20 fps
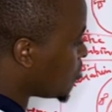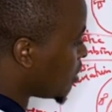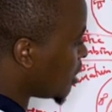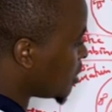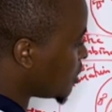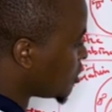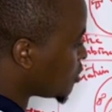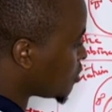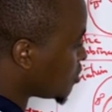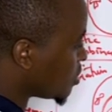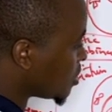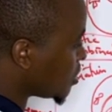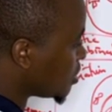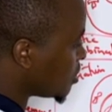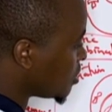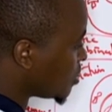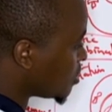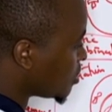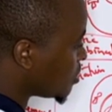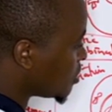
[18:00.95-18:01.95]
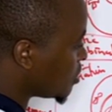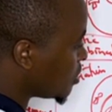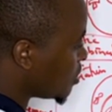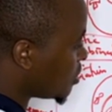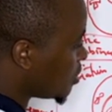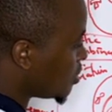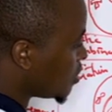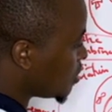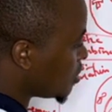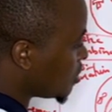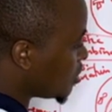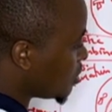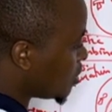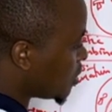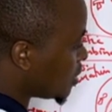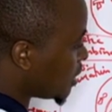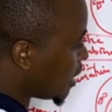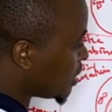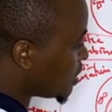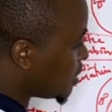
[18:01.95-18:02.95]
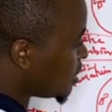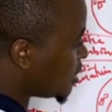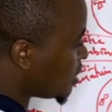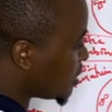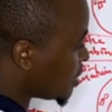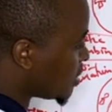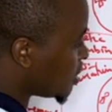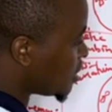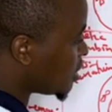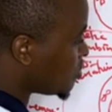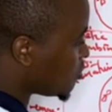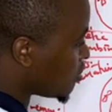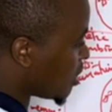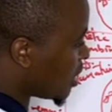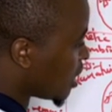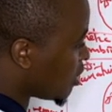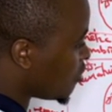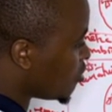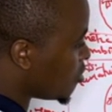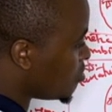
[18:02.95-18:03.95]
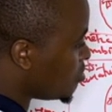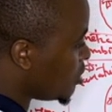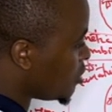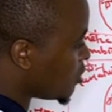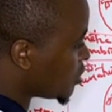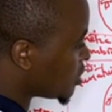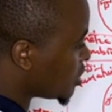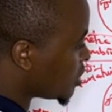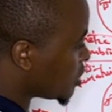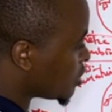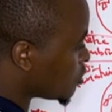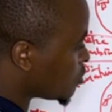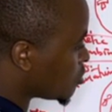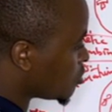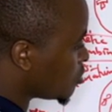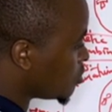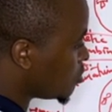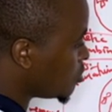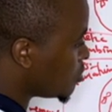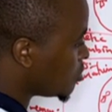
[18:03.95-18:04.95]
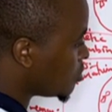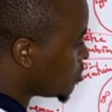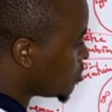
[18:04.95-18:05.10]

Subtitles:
mitosis. That is, it will undergo meiosis 2.